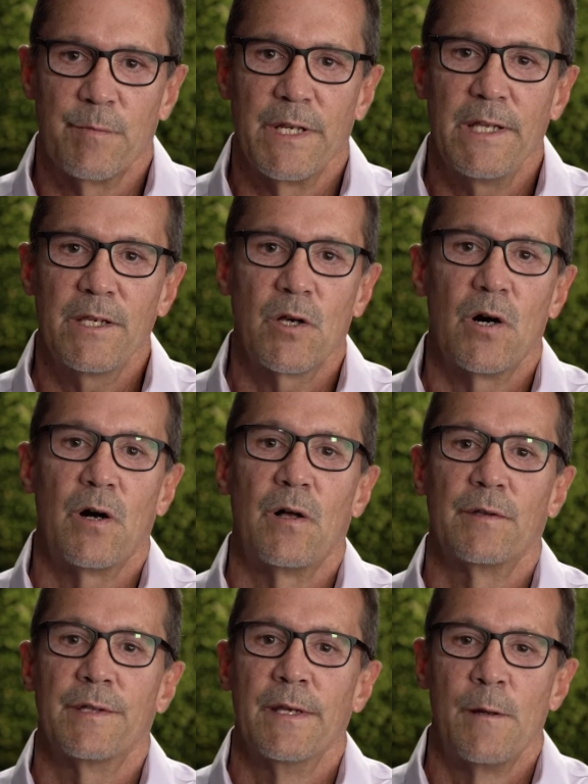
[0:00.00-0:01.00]
but he
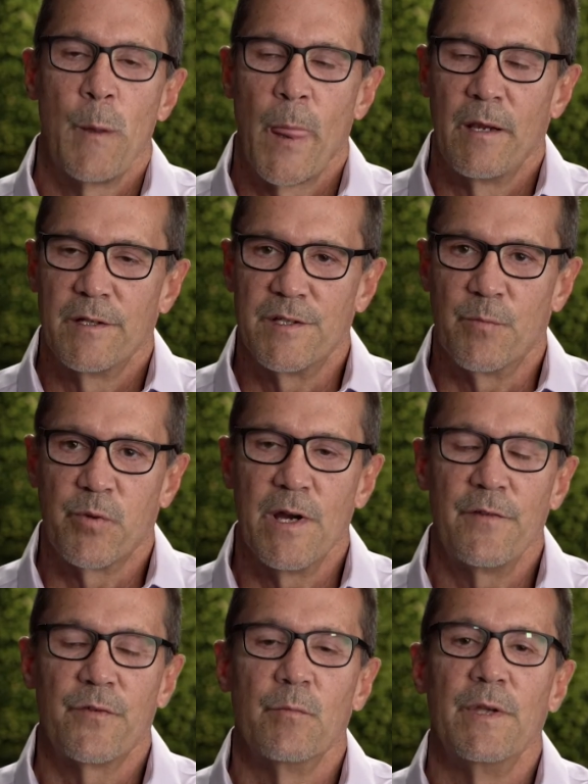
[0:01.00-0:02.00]
called to
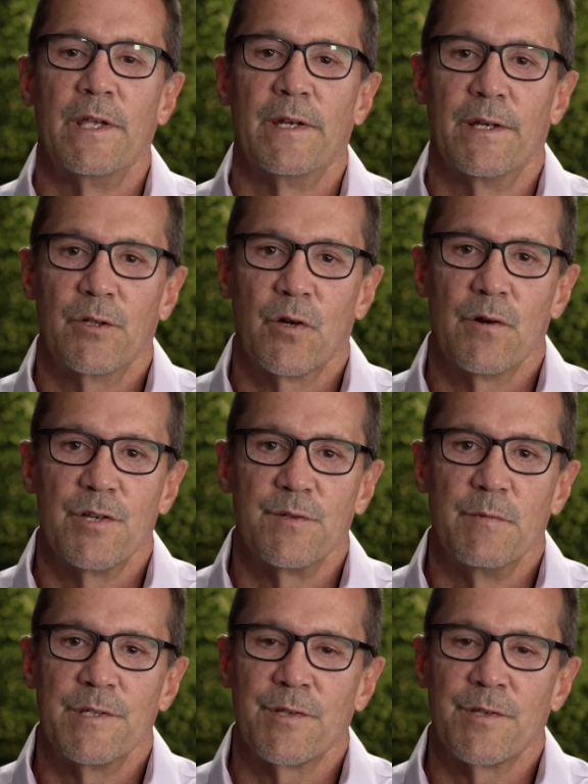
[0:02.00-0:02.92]
pray for me and encourage me.